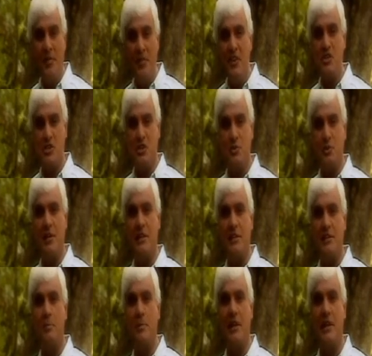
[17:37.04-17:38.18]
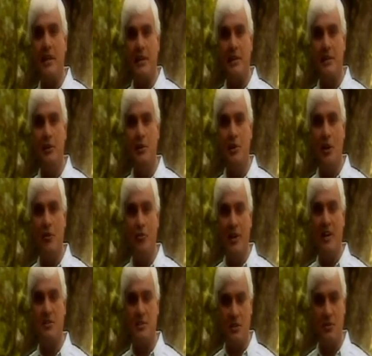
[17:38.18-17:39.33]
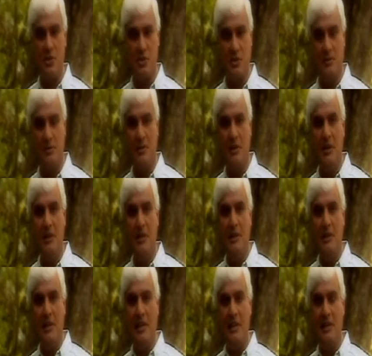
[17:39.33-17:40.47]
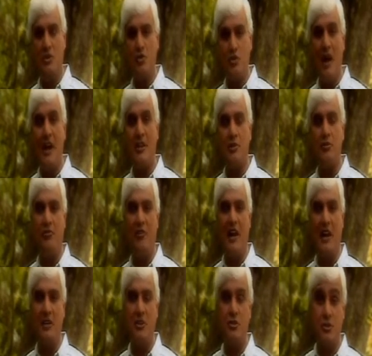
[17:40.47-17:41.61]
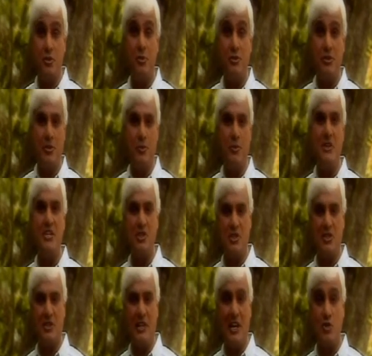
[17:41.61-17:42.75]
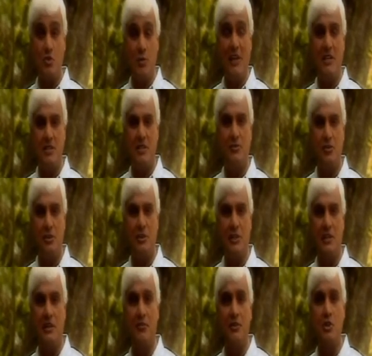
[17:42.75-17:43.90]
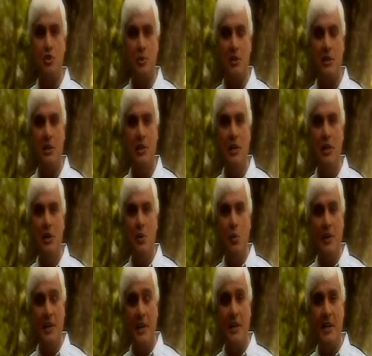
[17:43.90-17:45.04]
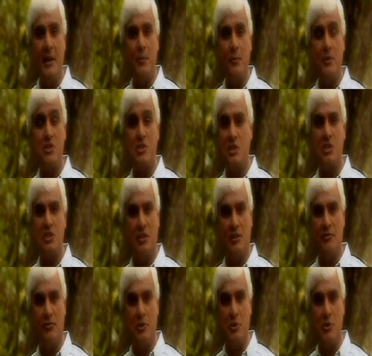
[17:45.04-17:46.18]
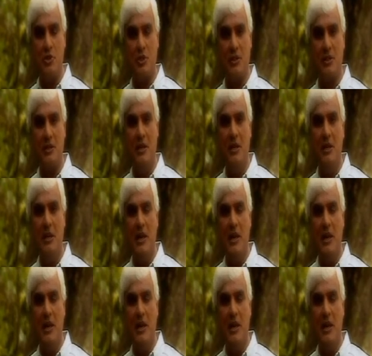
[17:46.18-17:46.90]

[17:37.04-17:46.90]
But this is really the plague of relativism. In trying to find truth and reason as relative to the individual, we end up with such confusion.